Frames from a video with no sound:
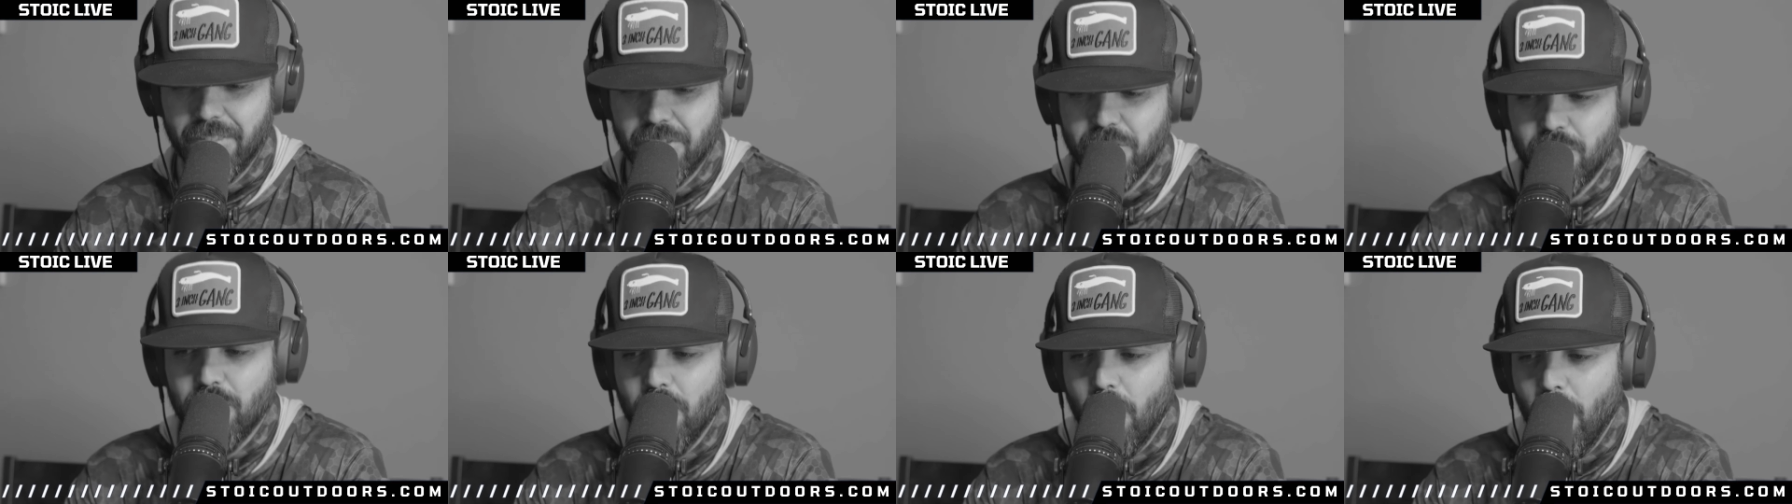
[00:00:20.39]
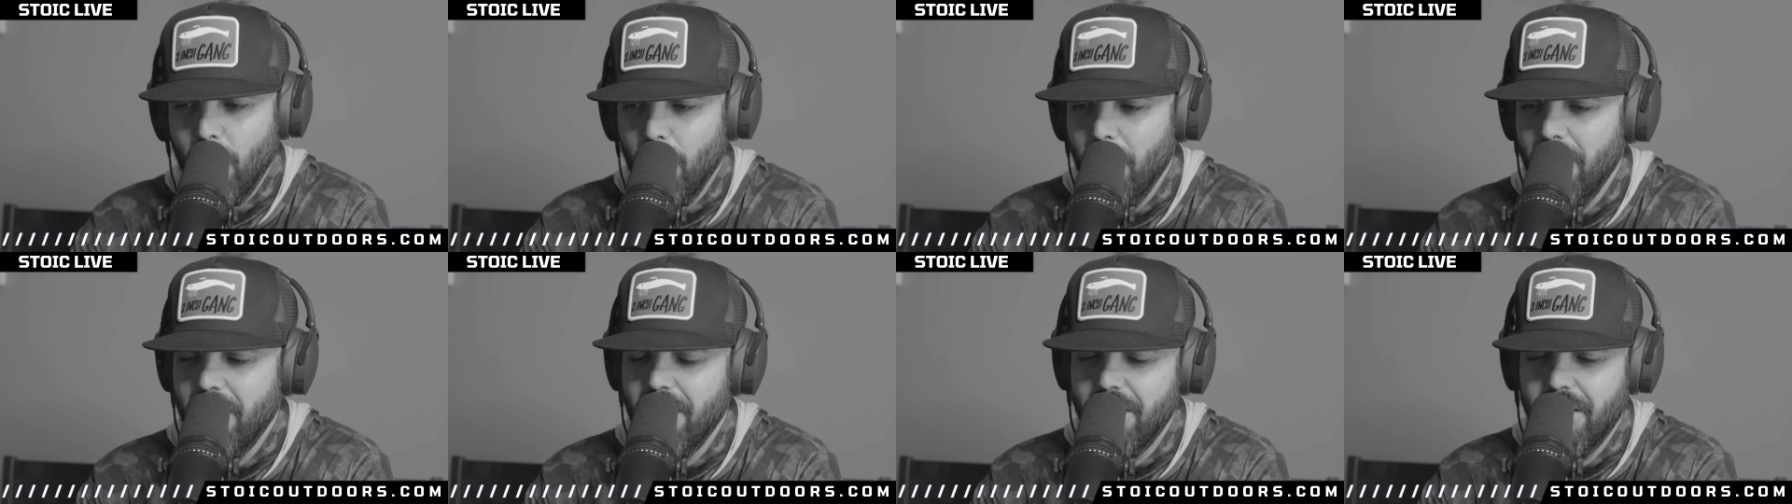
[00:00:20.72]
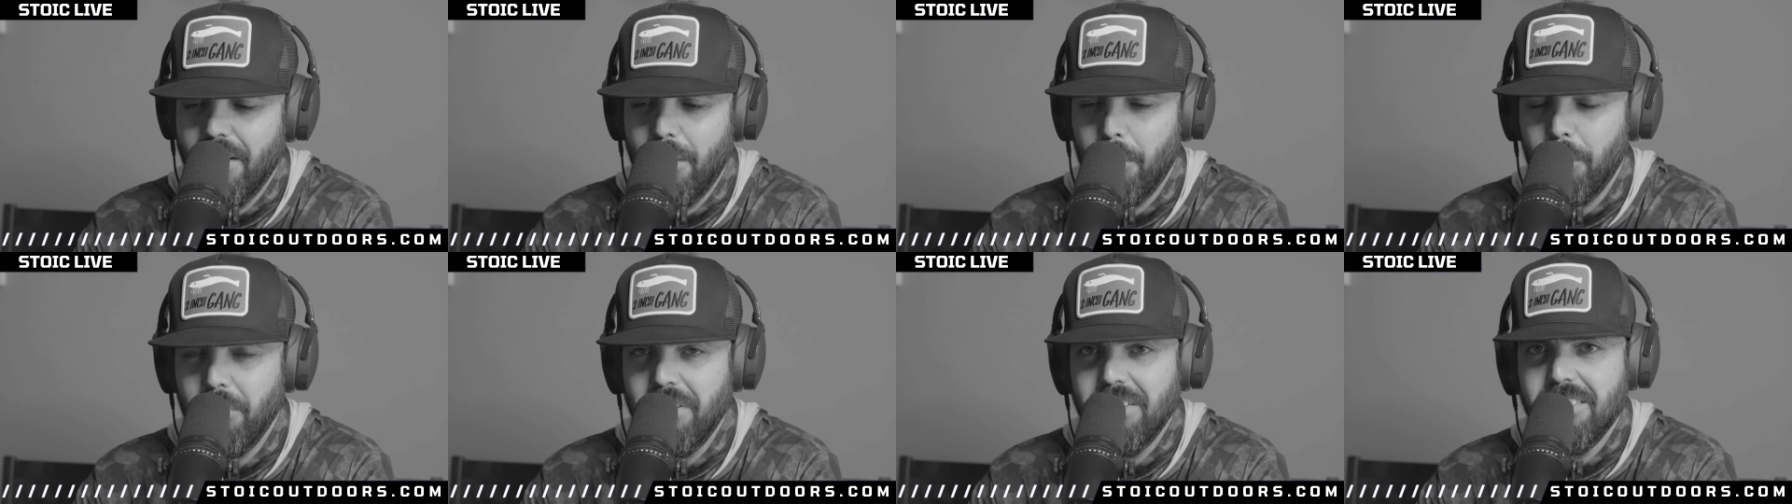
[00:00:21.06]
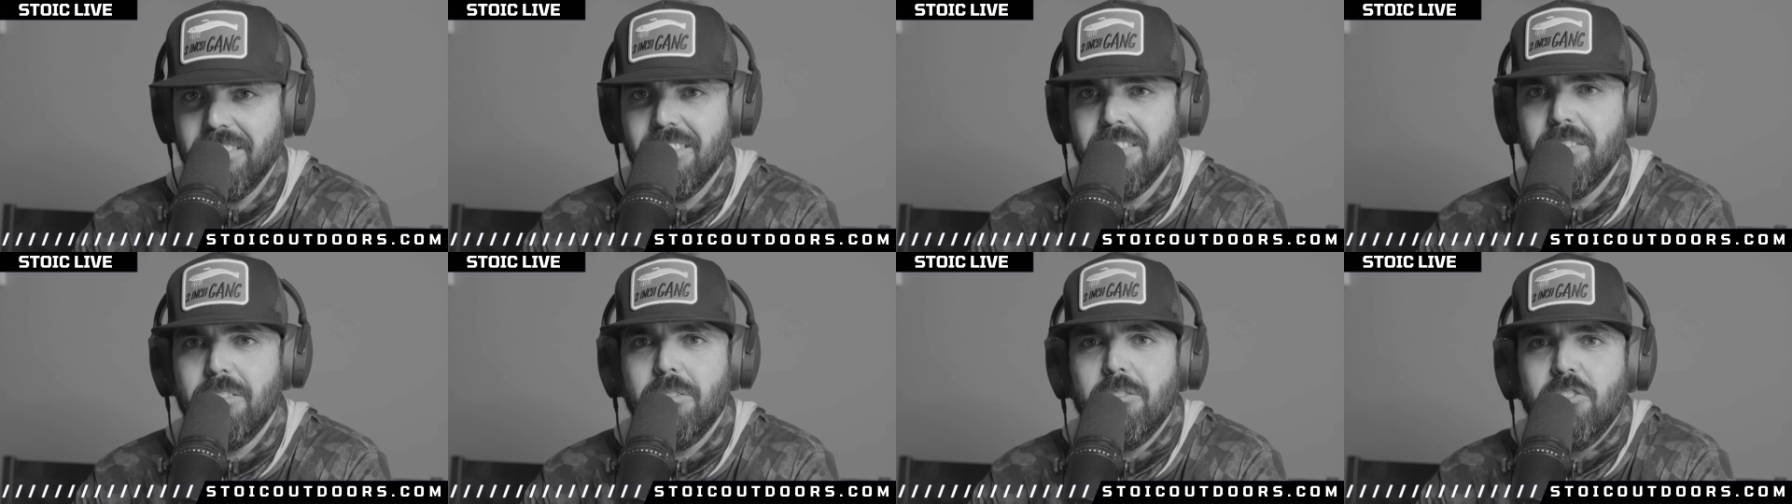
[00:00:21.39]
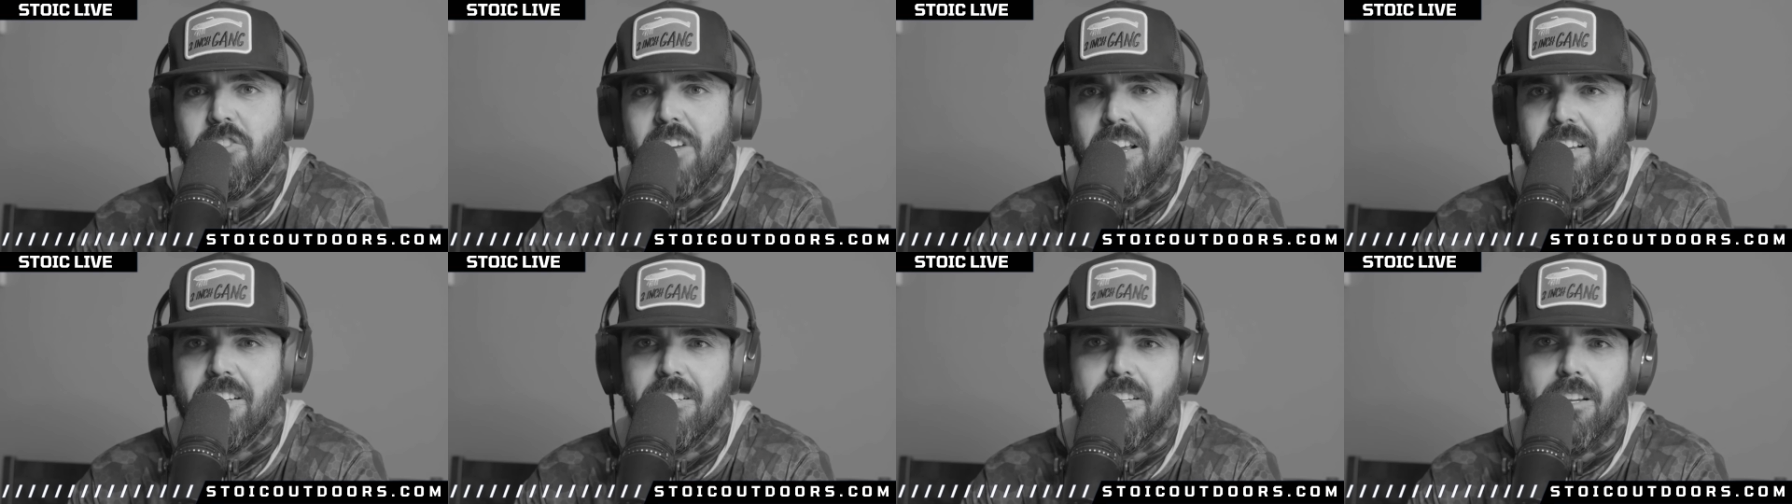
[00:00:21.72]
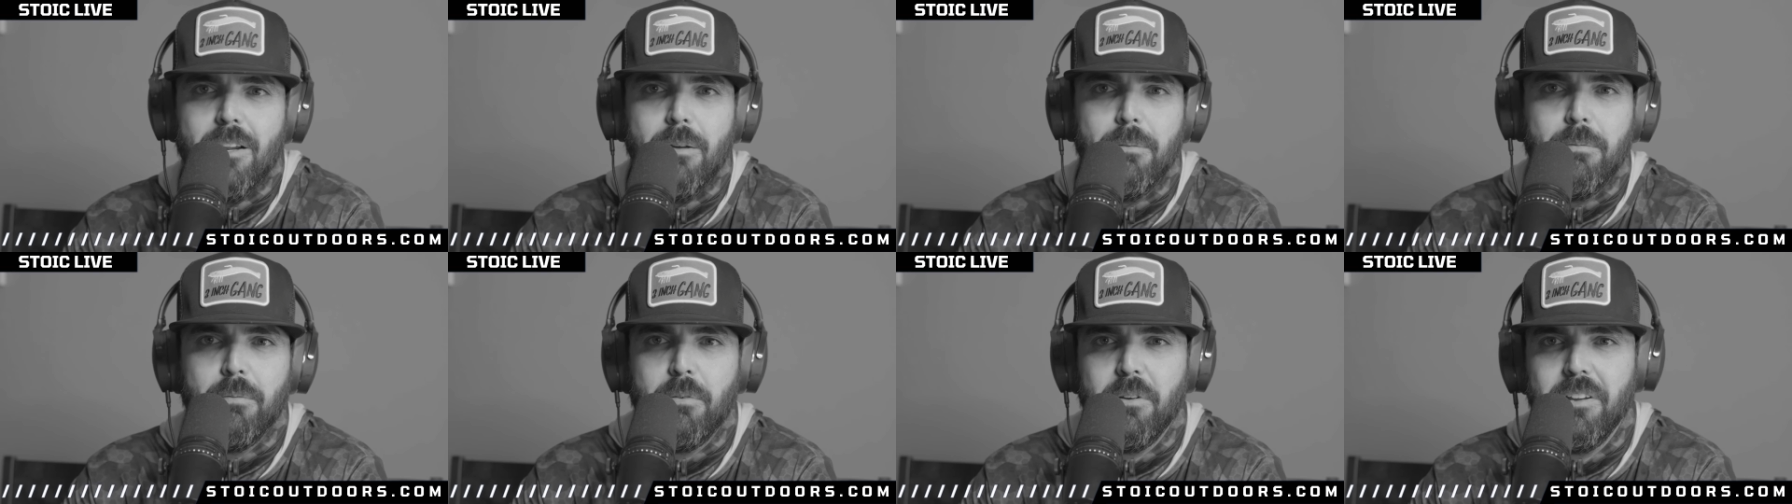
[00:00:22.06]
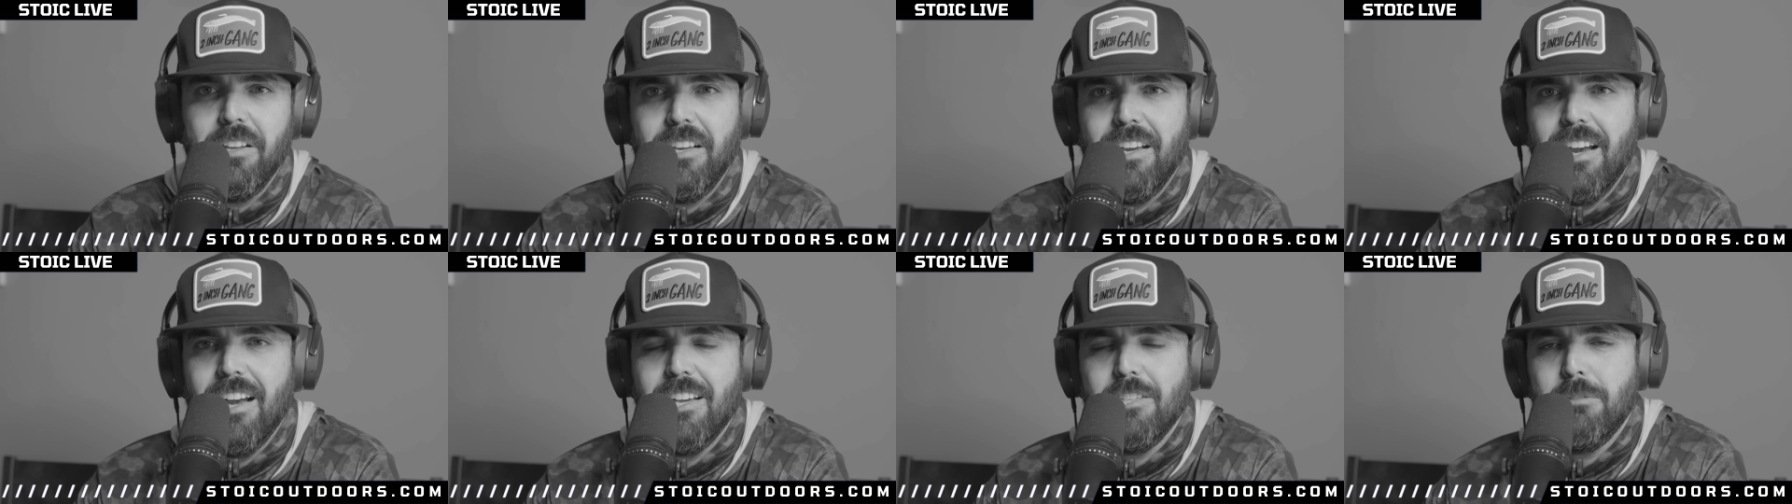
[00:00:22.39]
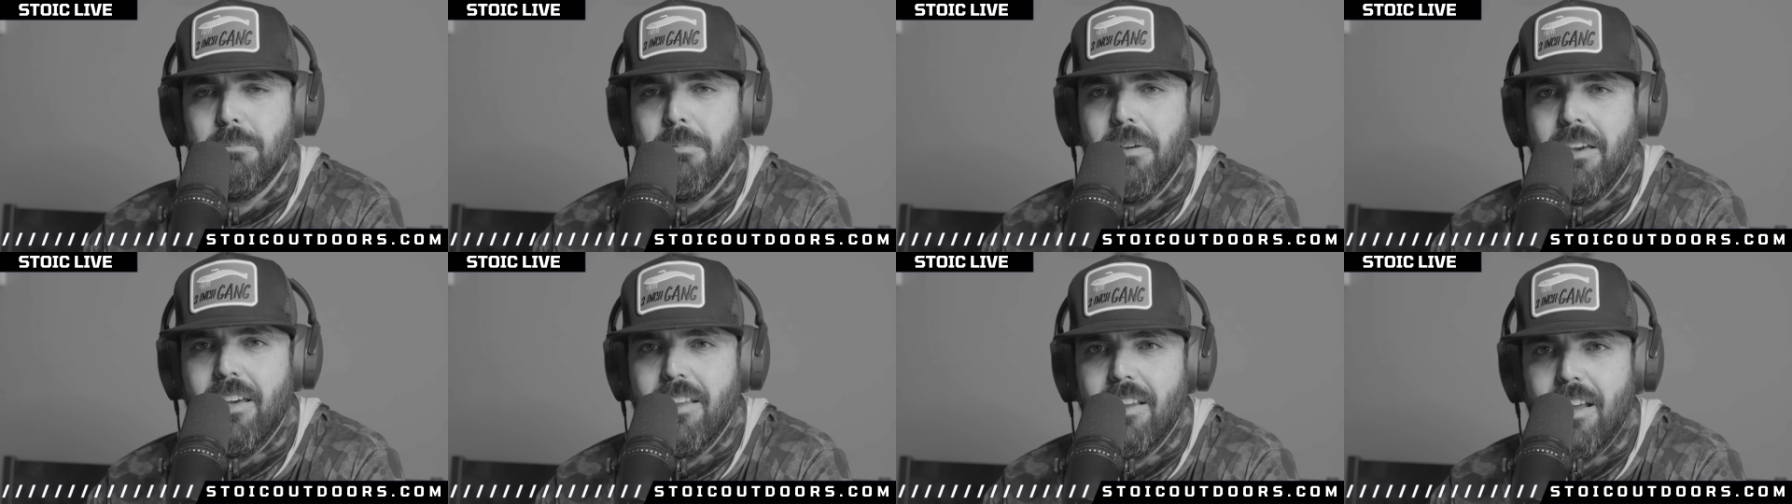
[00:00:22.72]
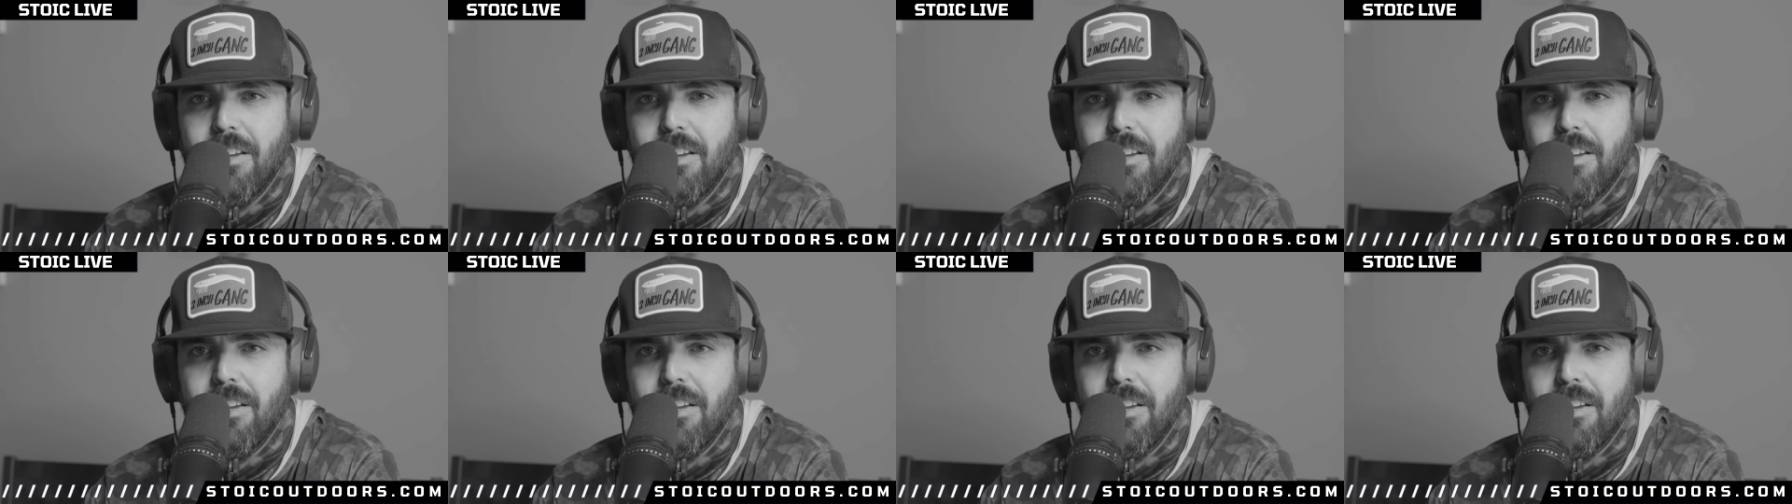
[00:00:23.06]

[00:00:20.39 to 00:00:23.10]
So, I wanted to change it up for you guys, man.